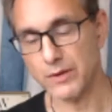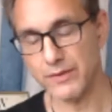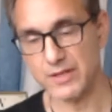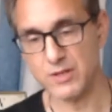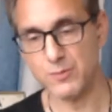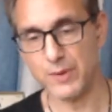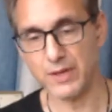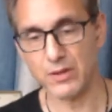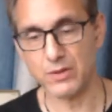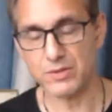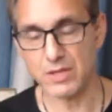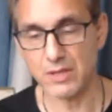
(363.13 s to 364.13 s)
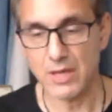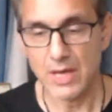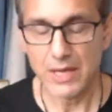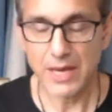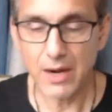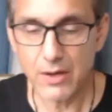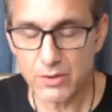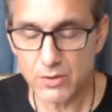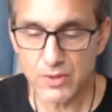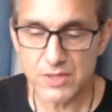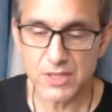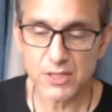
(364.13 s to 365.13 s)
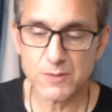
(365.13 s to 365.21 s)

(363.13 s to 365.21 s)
of these speakers, the characteristics